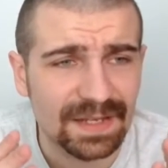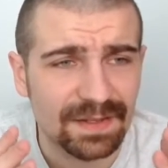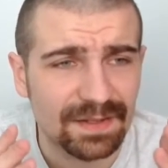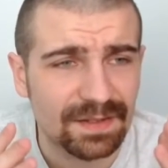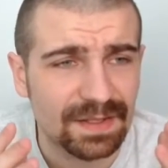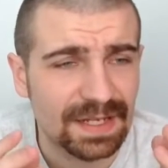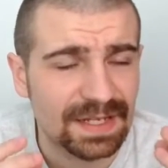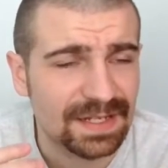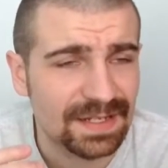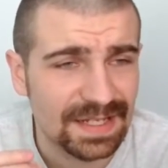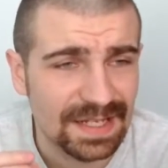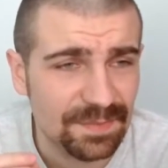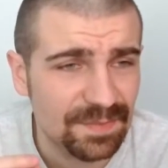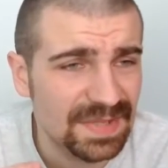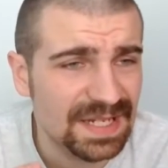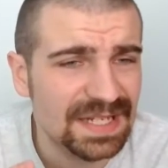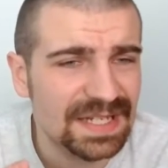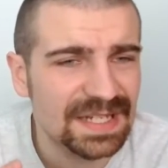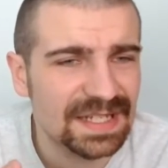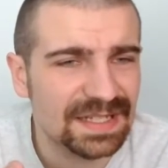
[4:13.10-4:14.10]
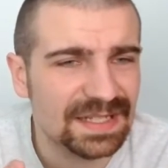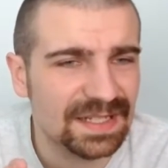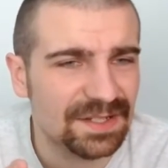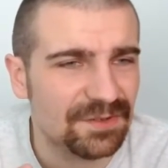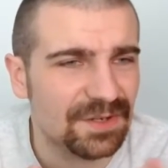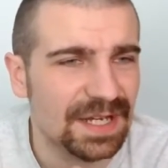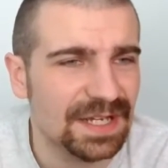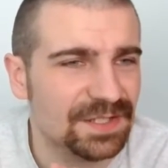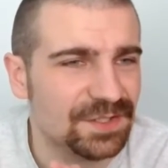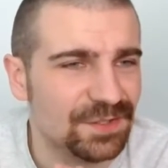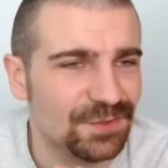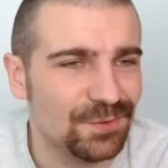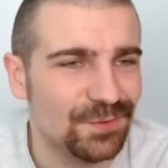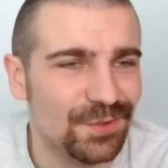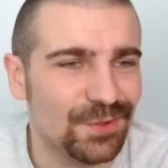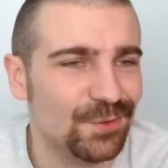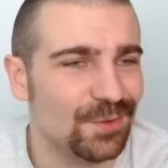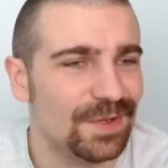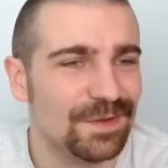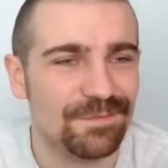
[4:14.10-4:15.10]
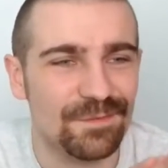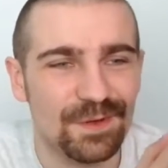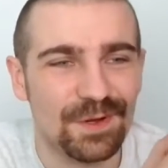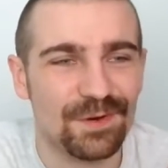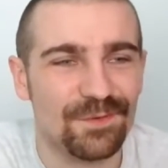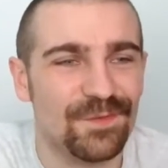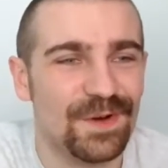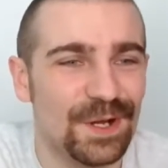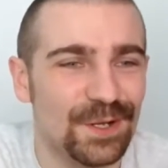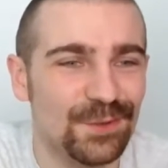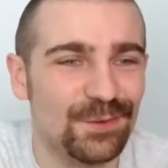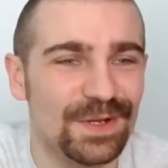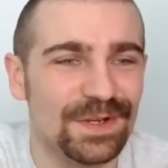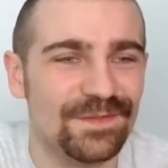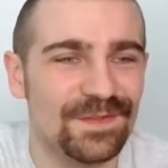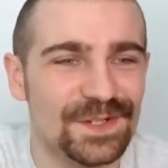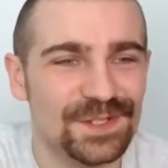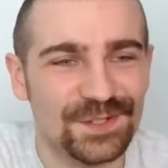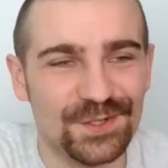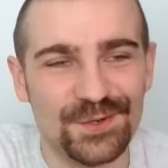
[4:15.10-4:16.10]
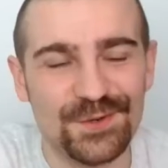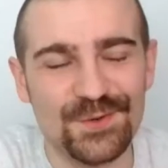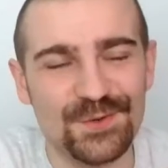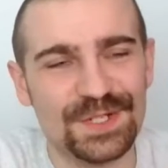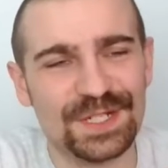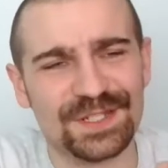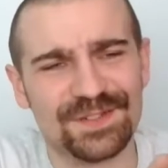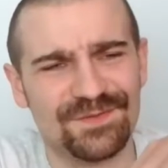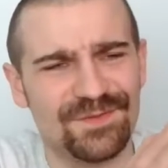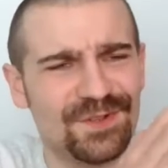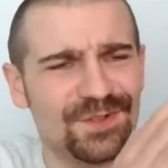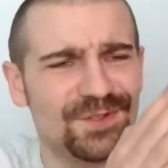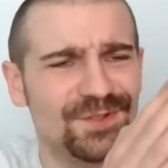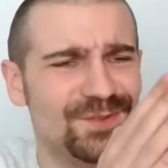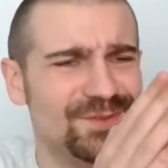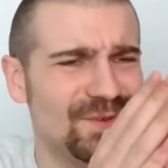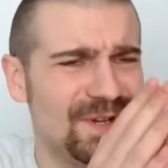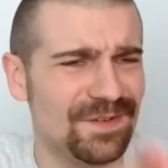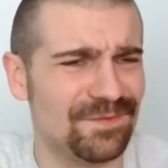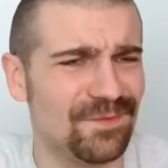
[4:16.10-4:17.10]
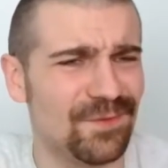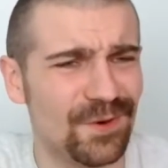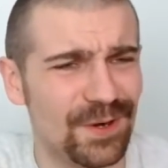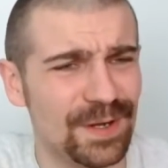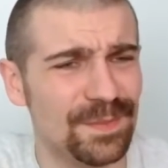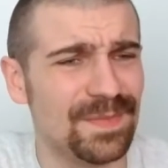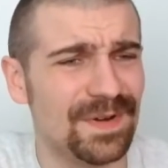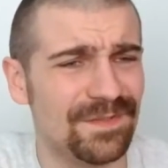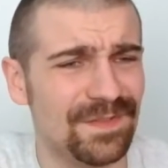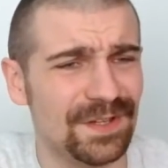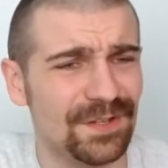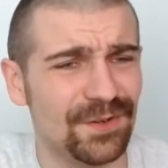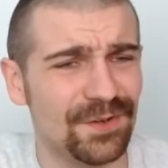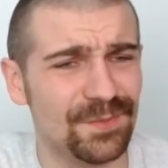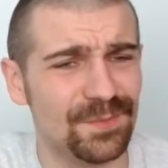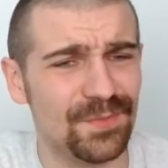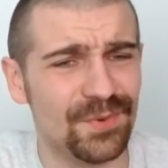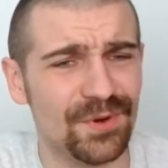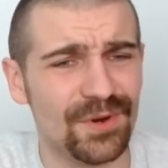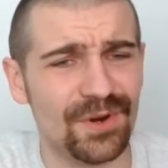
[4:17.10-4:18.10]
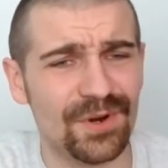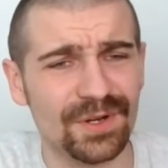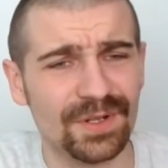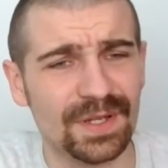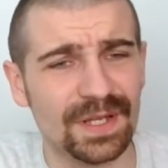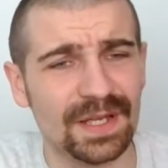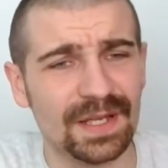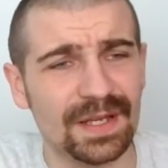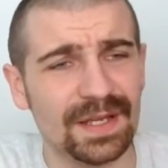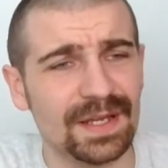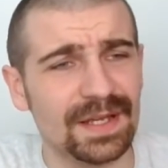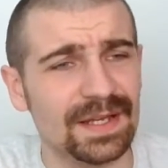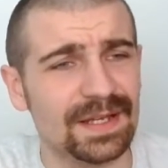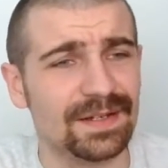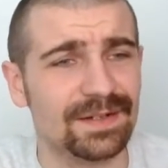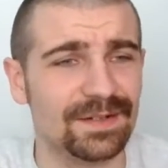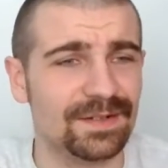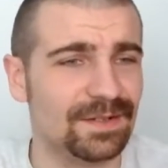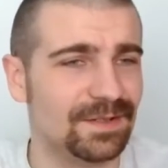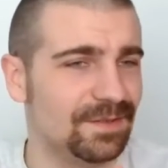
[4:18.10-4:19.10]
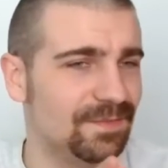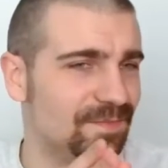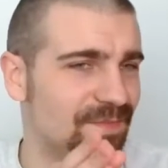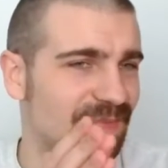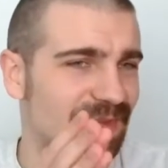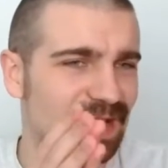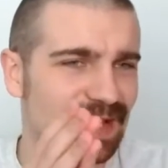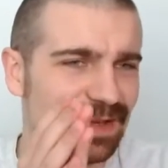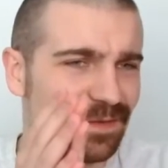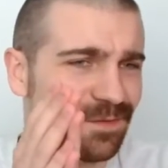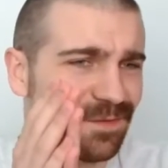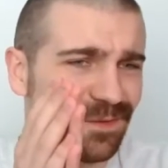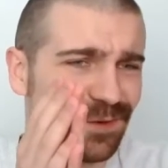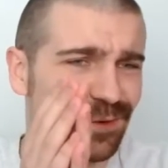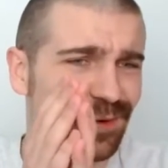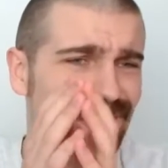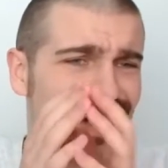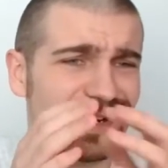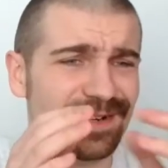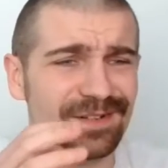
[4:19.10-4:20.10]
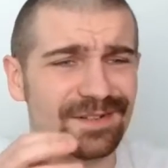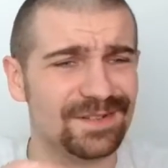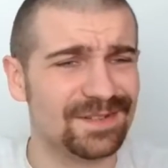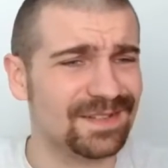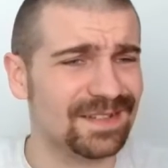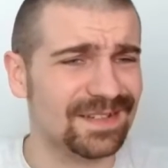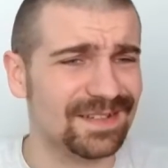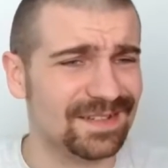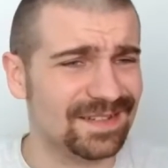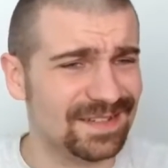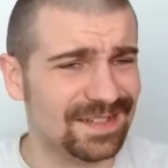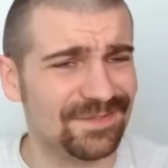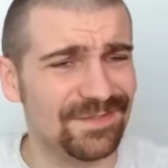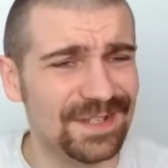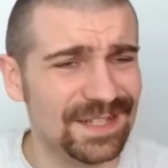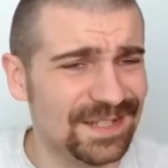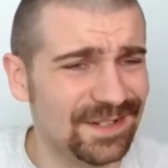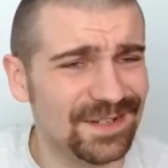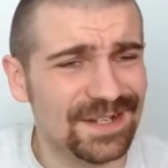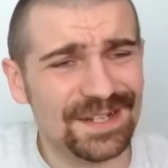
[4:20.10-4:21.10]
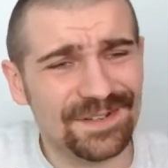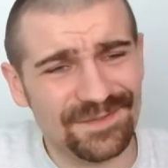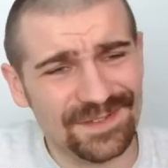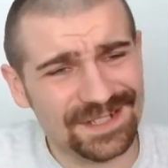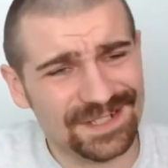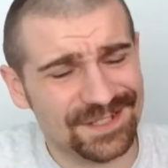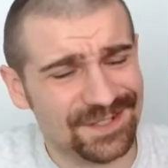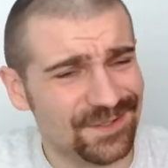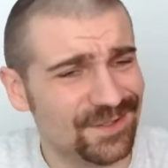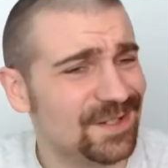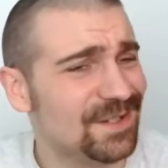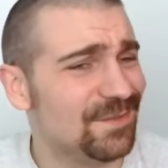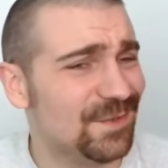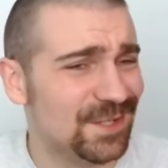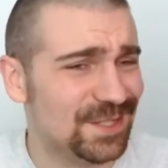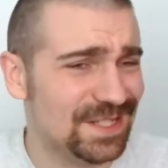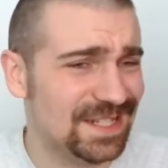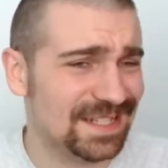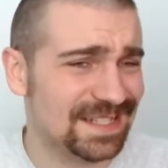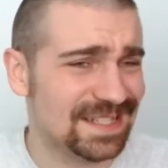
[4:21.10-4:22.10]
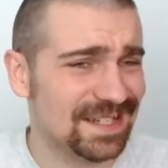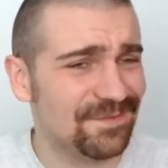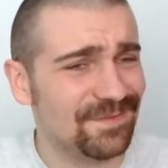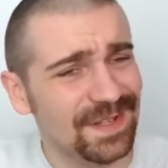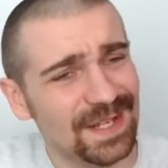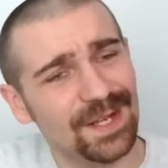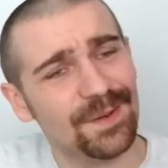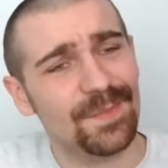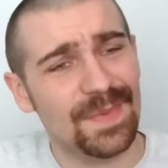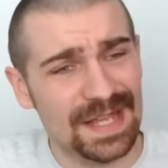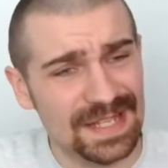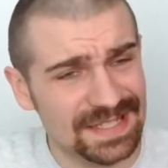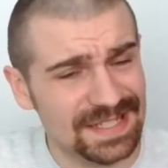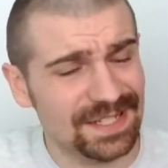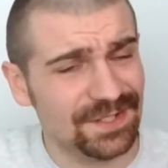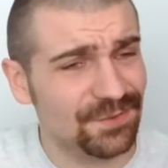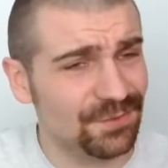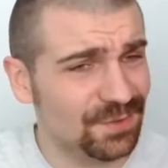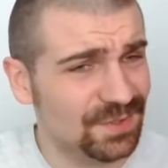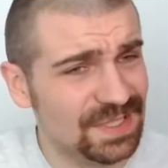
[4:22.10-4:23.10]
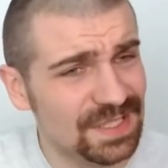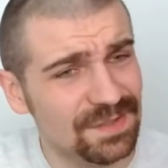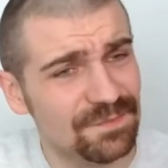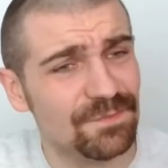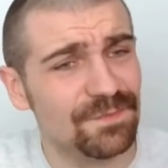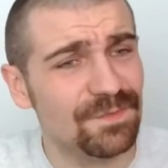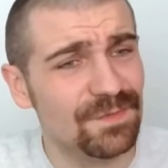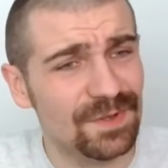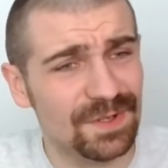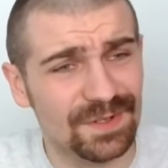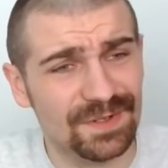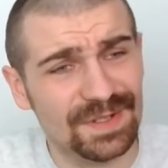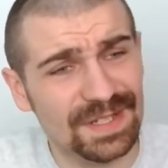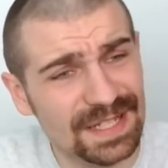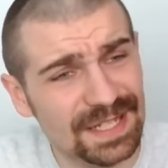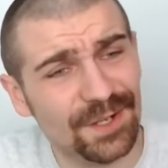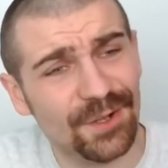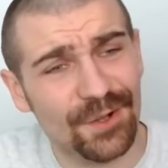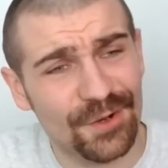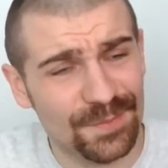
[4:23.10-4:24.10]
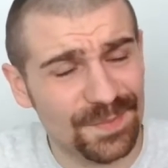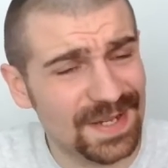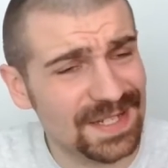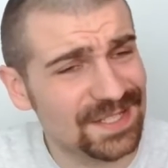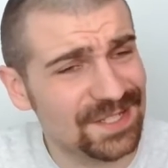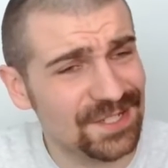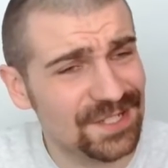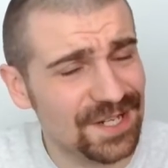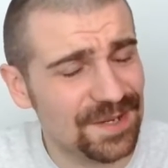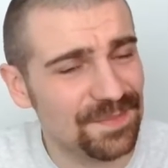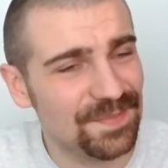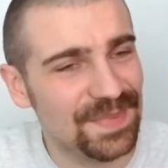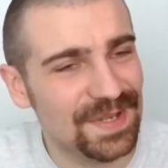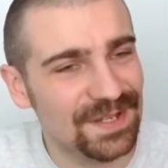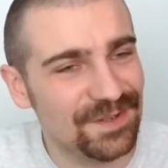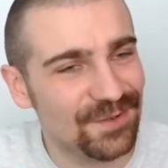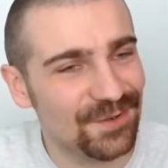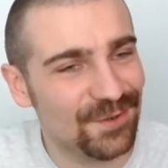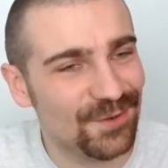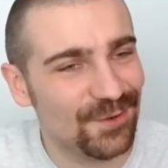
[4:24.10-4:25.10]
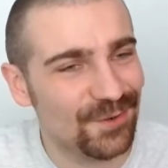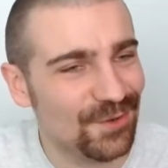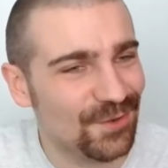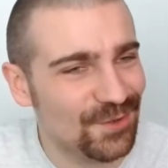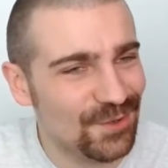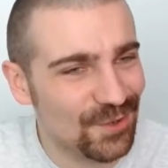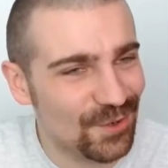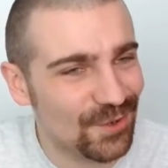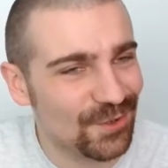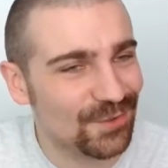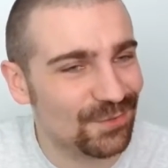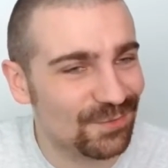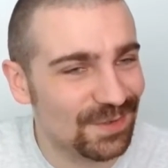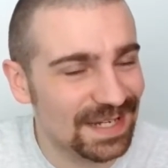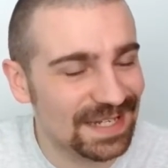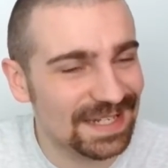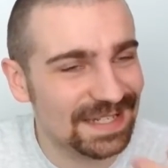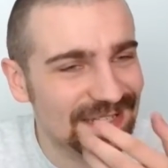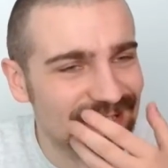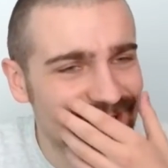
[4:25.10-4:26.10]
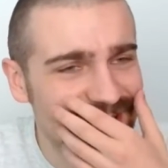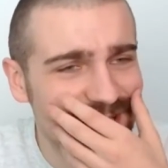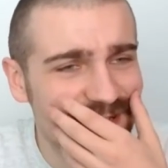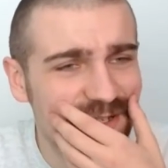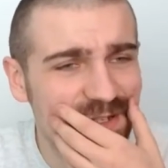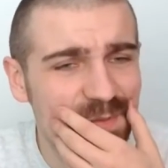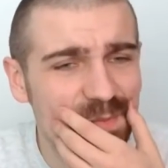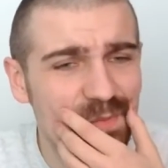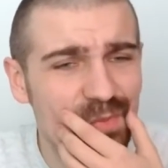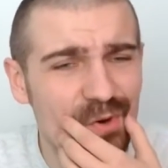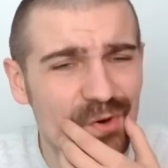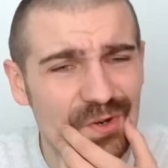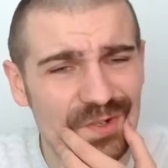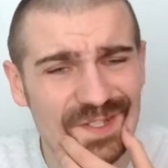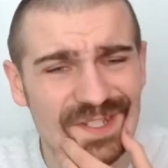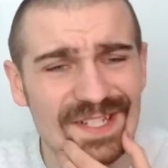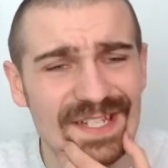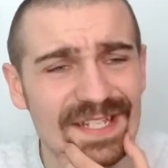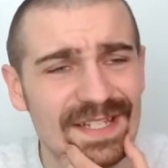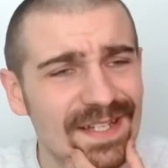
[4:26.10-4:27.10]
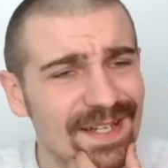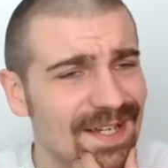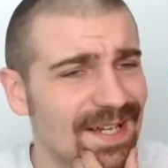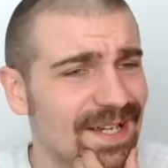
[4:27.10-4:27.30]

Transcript: like immediately, right? So if you are a value investor, you just want to have Warren Buffett on board. If you are a Twitter investor, it was just something amazing to see Elon Musk jumping on your train and taking the board seat.